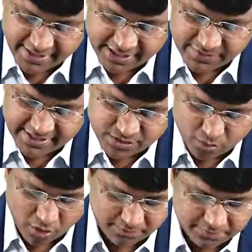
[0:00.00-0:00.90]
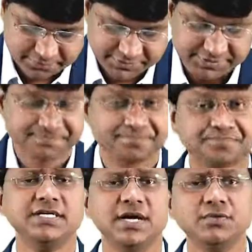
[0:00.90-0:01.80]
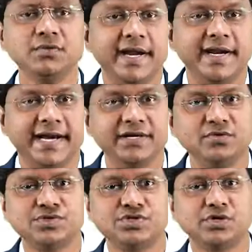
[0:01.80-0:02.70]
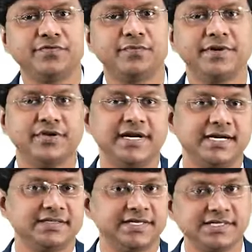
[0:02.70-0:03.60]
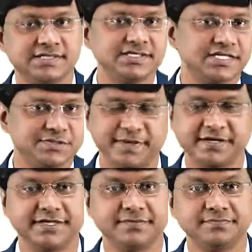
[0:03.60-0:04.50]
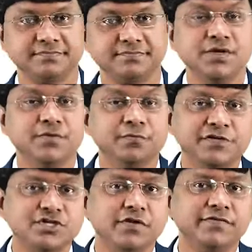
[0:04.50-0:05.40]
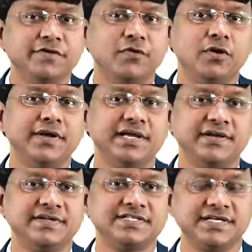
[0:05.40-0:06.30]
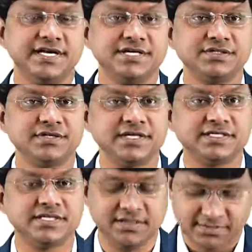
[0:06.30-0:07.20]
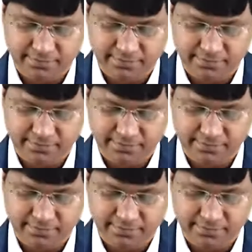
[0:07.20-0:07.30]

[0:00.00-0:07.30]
and as well as warm. Now, a diagnosis of rheumatoid arthritis is suspected. Which of the following investigation is the